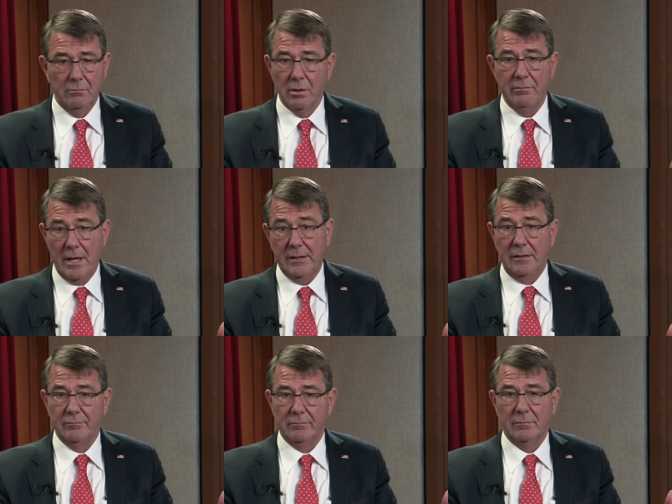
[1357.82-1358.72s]
we're
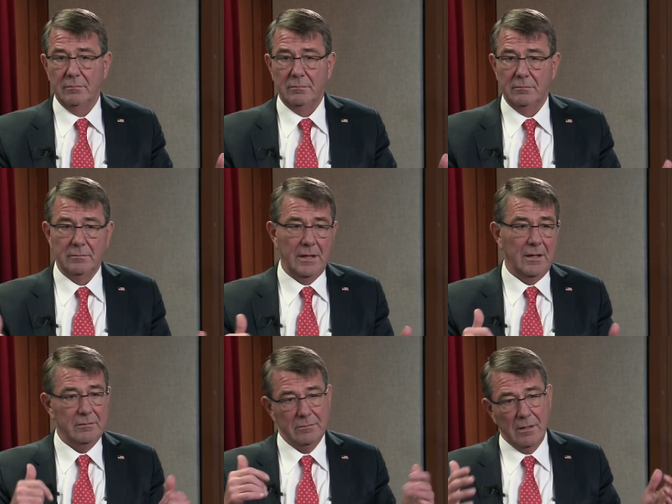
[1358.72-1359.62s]
ready
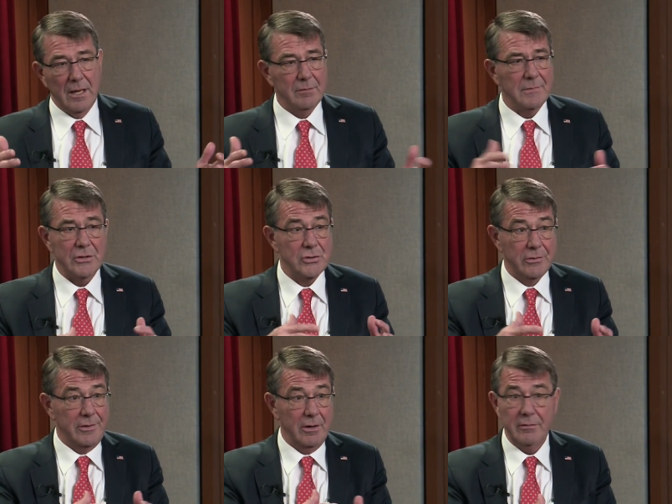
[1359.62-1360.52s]
now I'm not
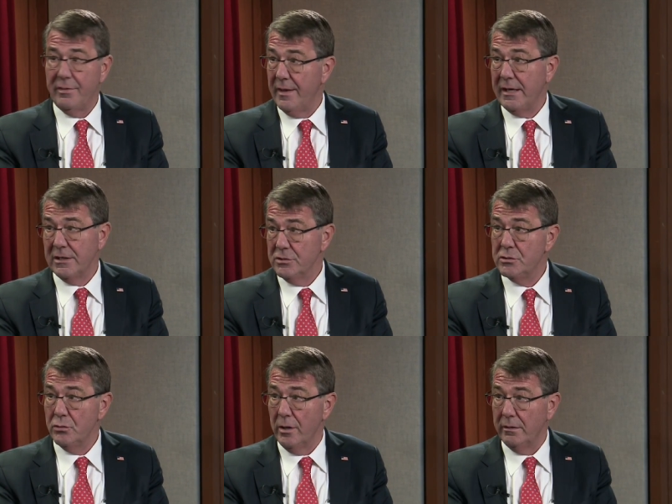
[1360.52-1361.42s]
sure they they can
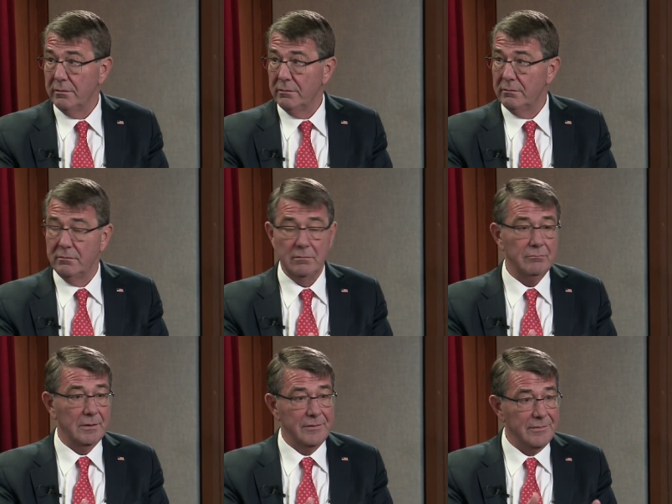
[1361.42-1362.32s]
do it,
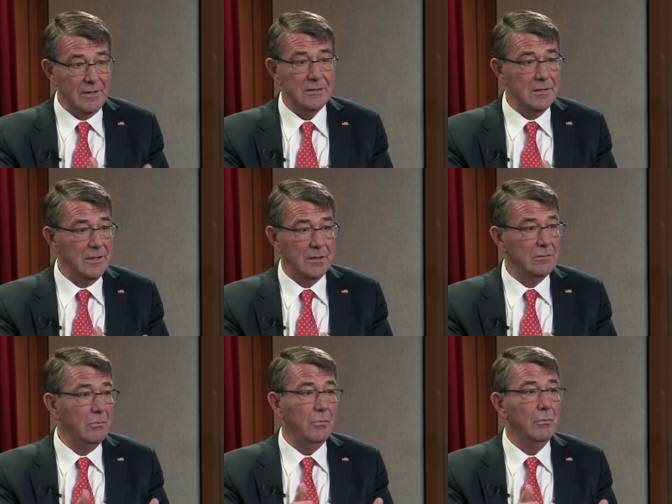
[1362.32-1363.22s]
but if they
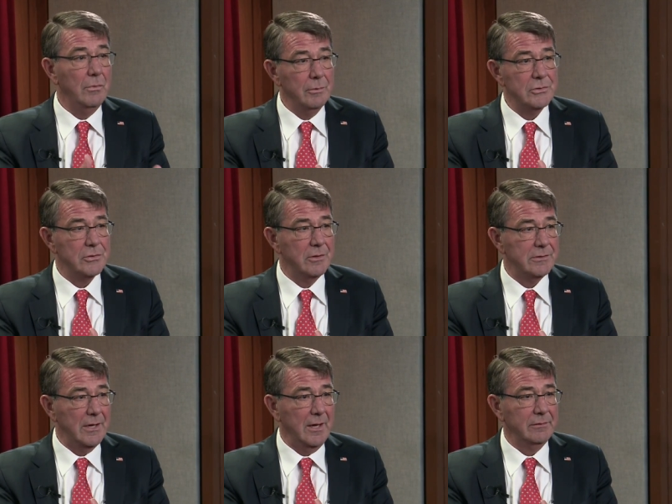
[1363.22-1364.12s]
did, we would shoot
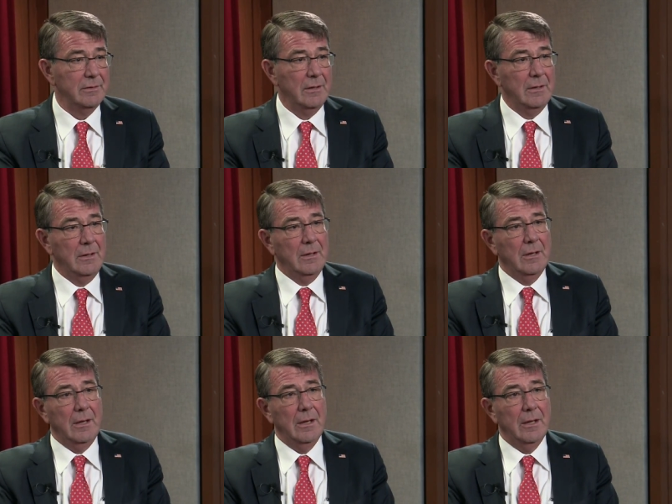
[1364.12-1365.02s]
it down.
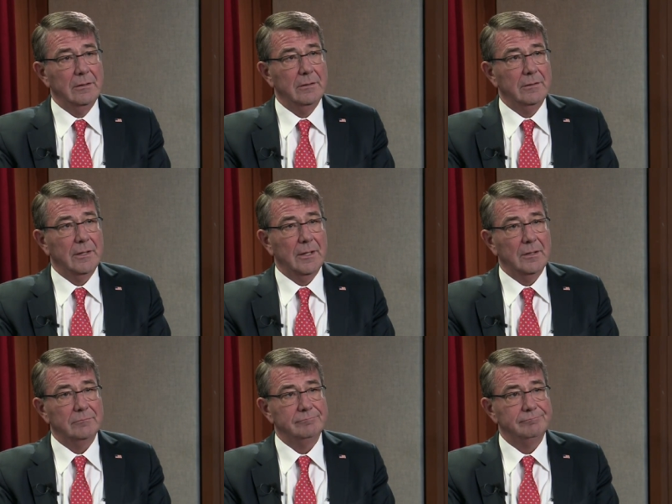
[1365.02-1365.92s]
And
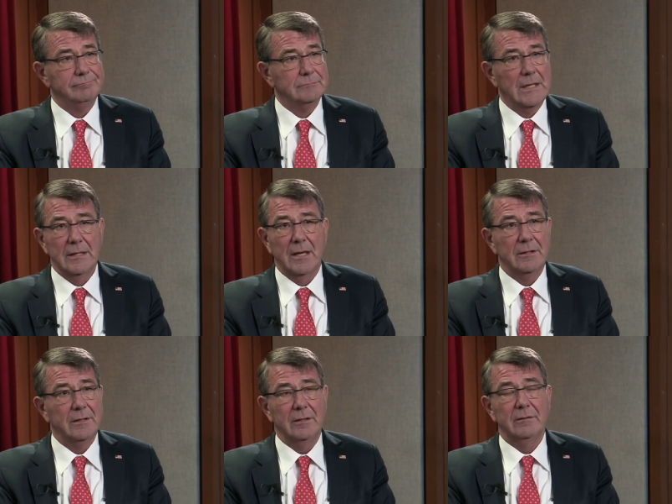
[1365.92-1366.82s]
um, and
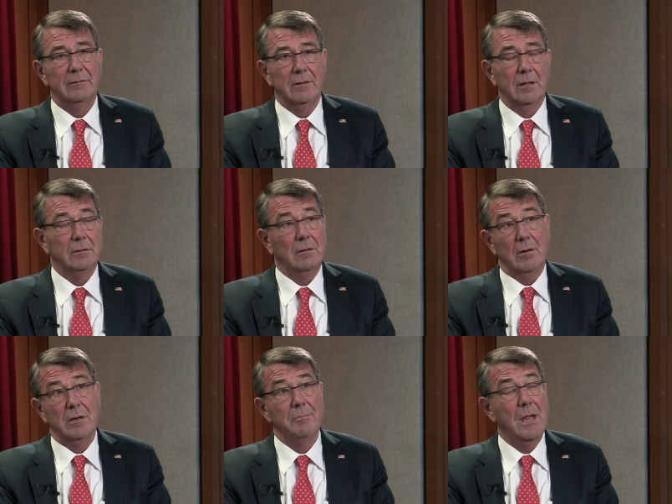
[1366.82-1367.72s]
I think uh,
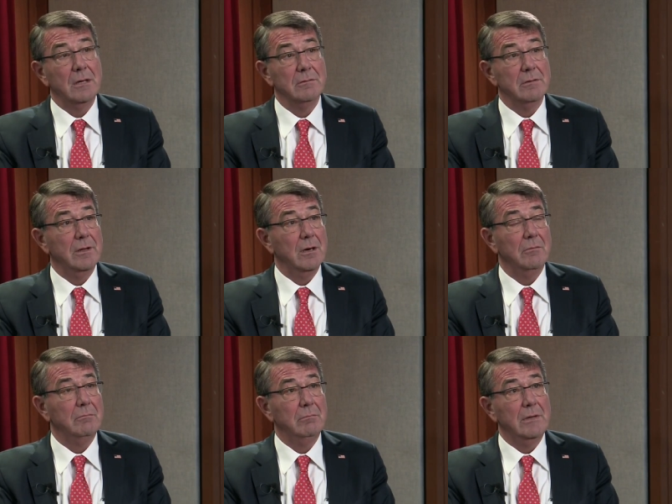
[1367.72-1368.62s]
our commander
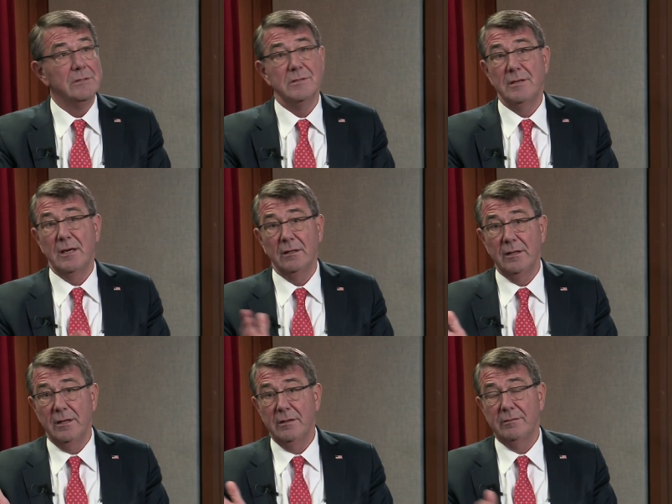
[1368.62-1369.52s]
there,
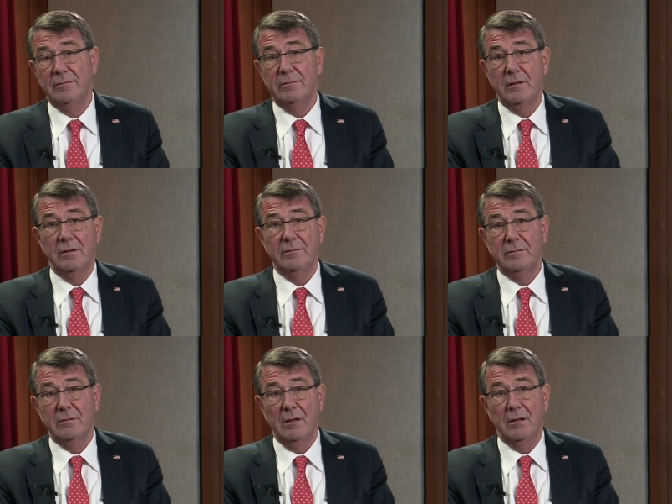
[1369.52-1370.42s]
incidentally, is
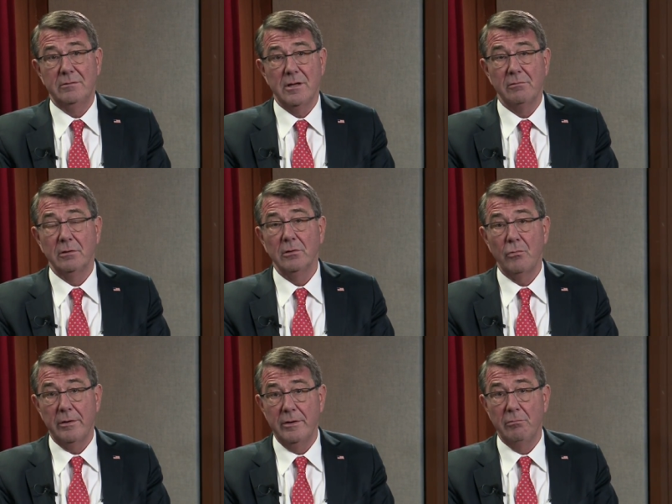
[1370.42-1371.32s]
is uh, General
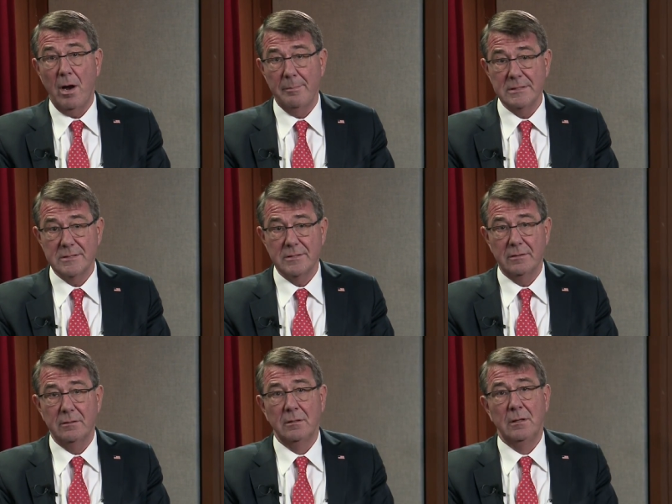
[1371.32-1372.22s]
Lori
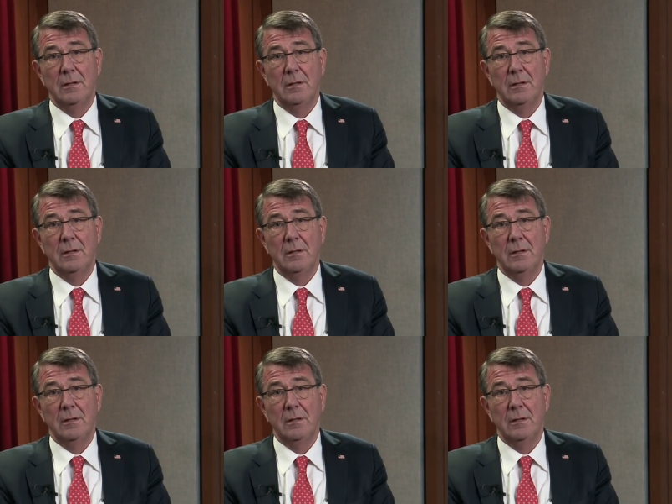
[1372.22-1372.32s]
Robinson,